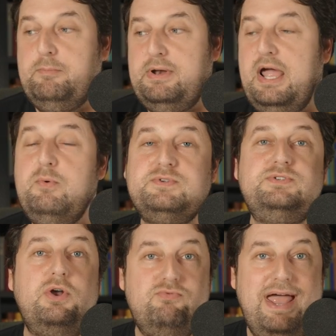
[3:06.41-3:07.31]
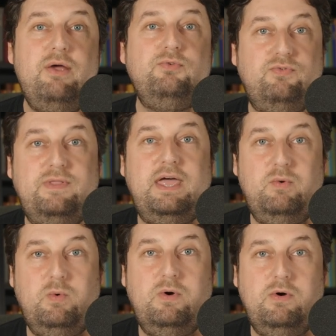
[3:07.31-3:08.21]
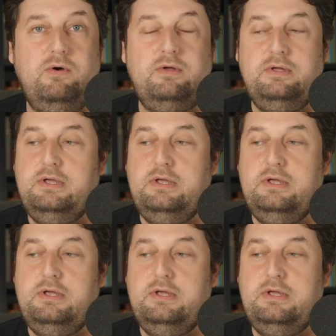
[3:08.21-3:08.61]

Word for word: but I wasn't around for that war.